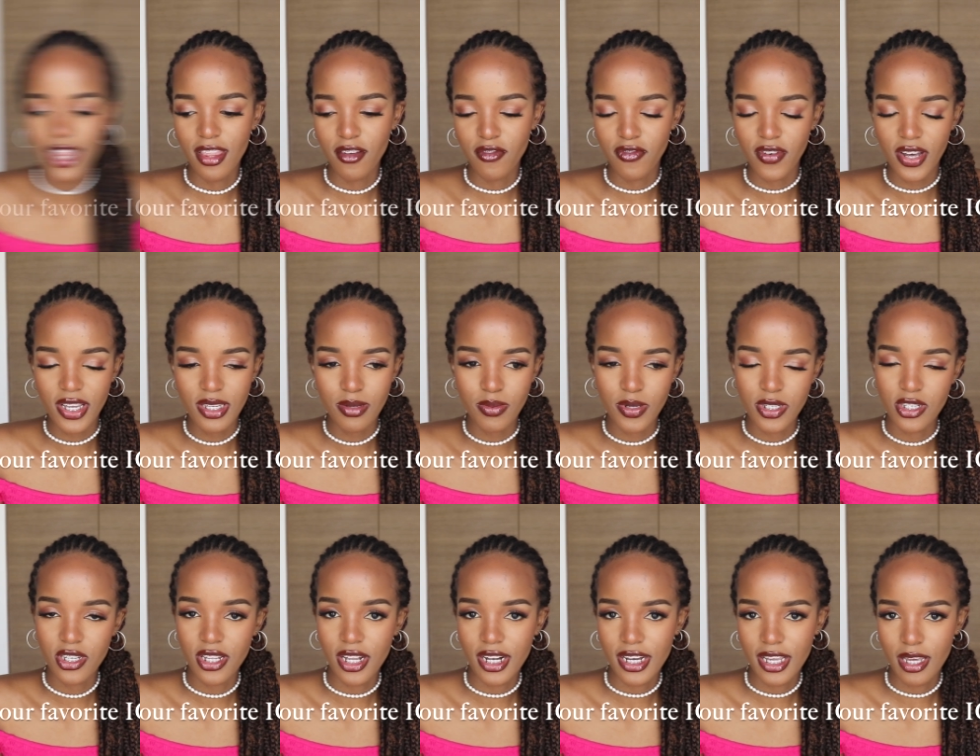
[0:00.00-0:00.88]
the first
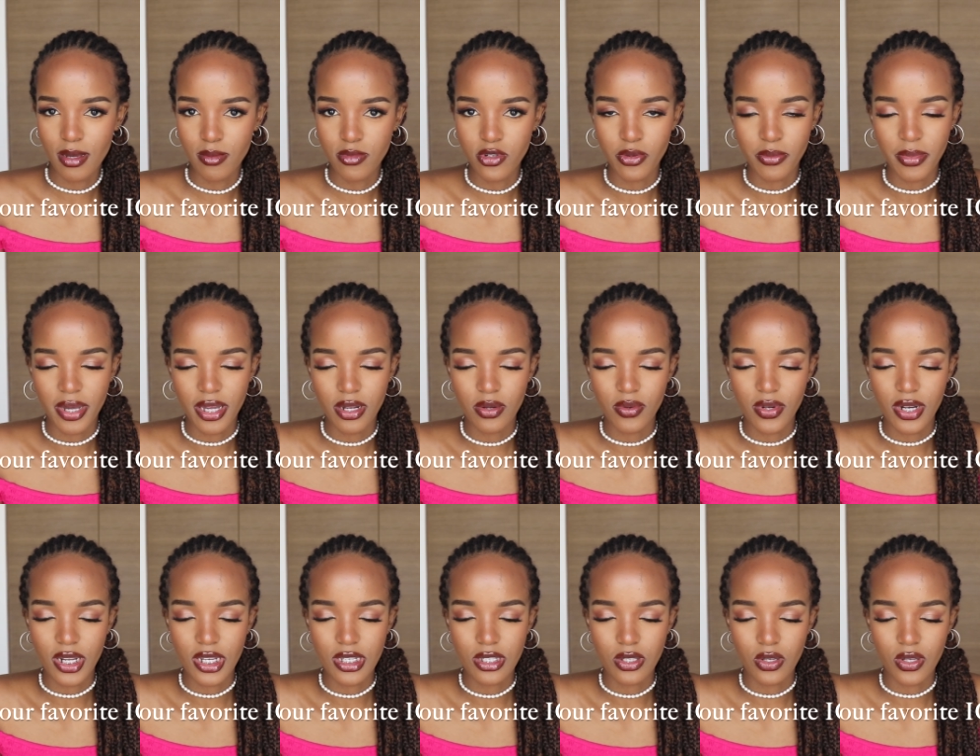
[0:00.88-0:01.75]
person that came to mind
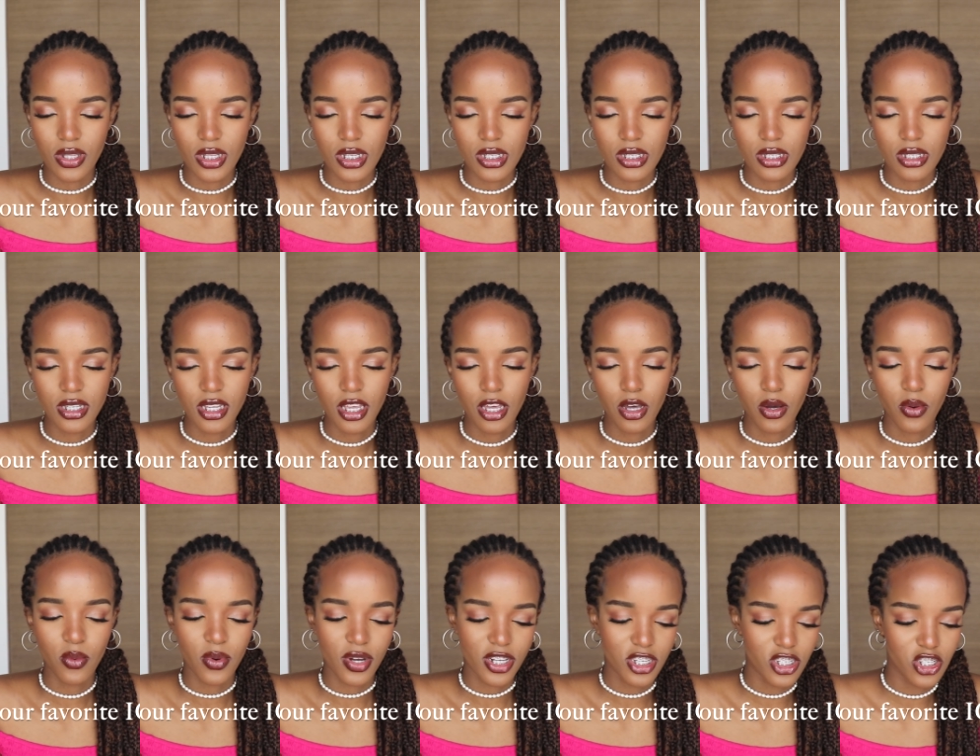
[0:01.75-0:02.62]
when I saw this
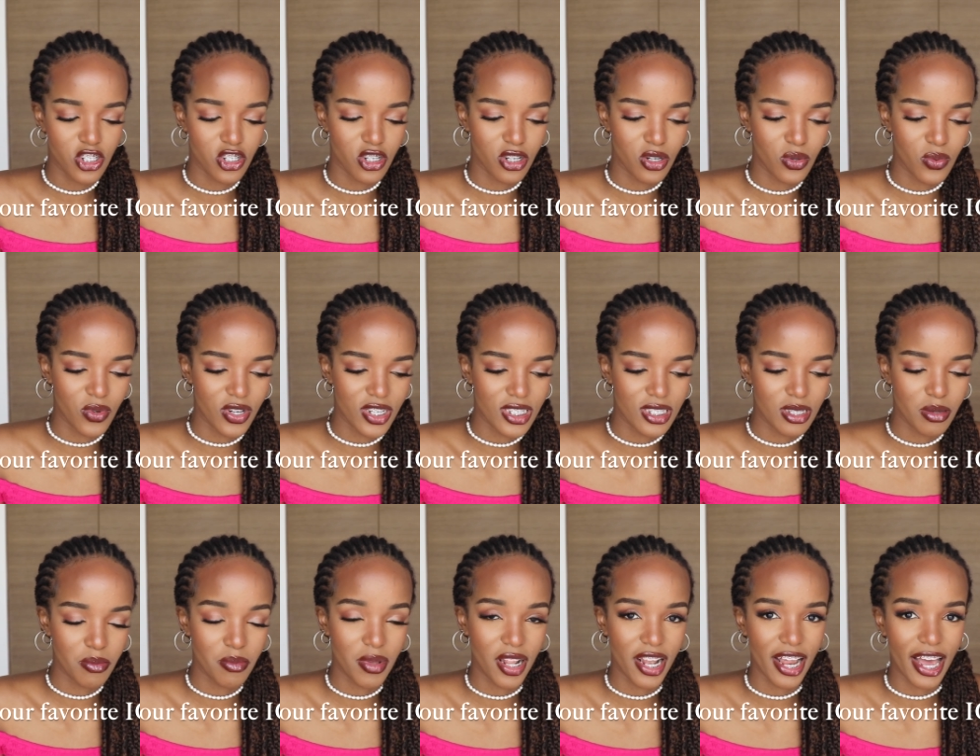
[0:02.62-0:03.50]
question was
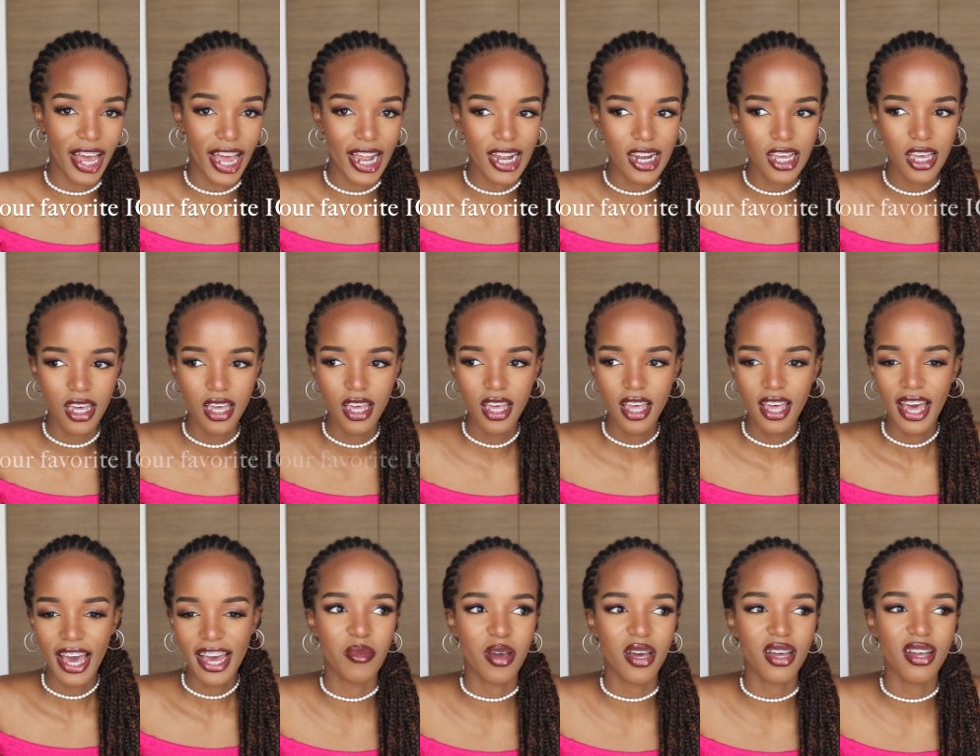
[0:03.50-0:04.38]
Mihlali,
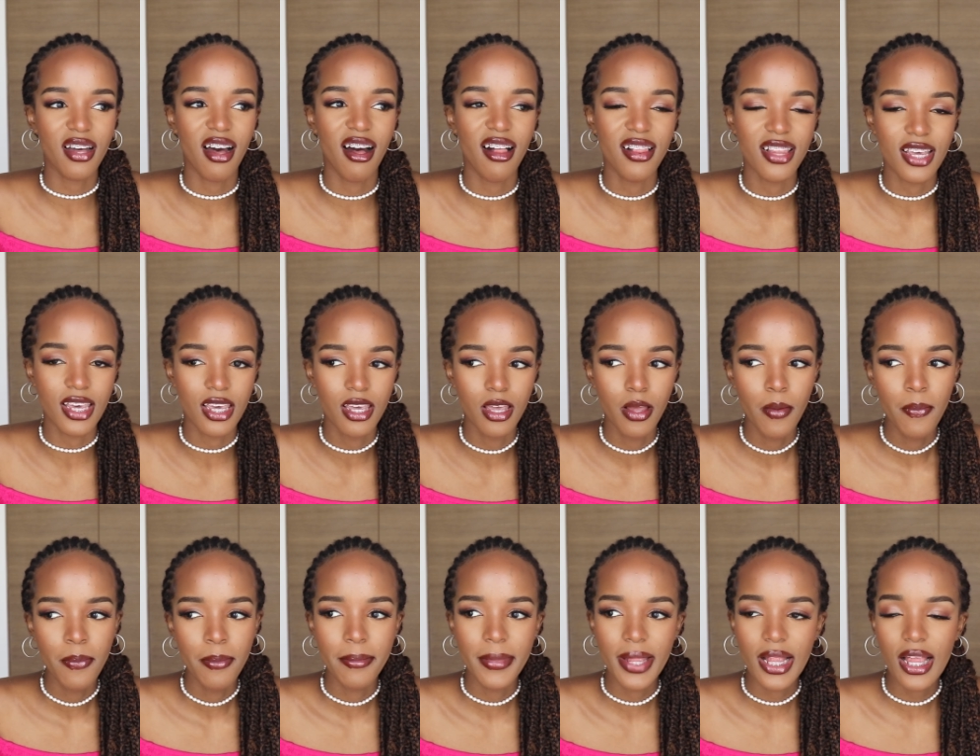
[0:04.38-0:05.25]
Mihlali.
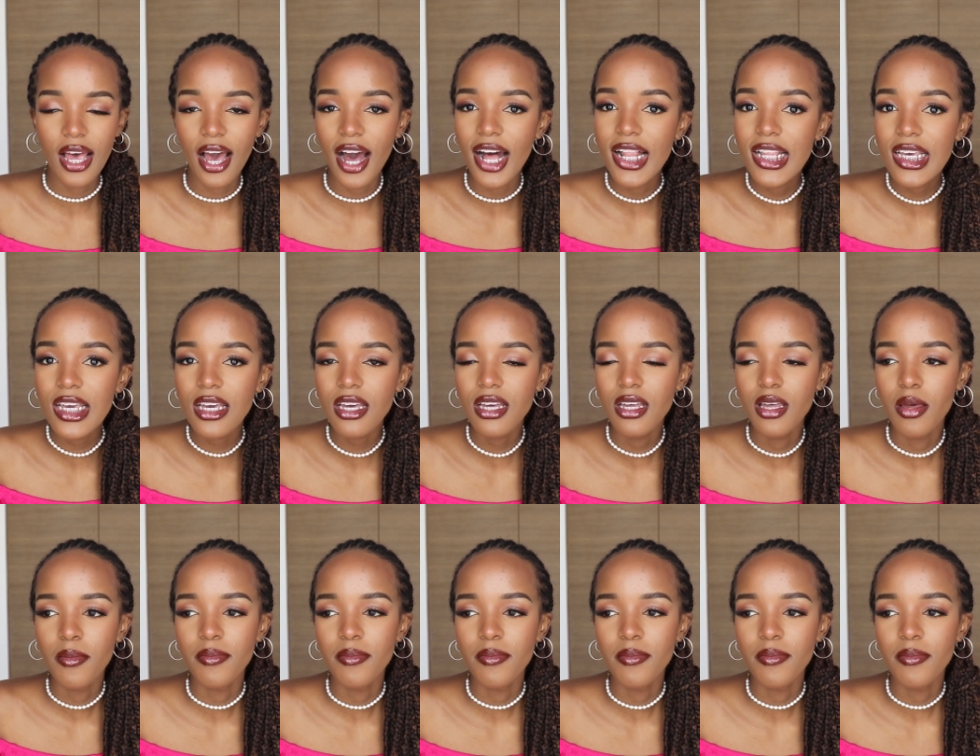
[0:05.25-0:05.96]
Mihlali.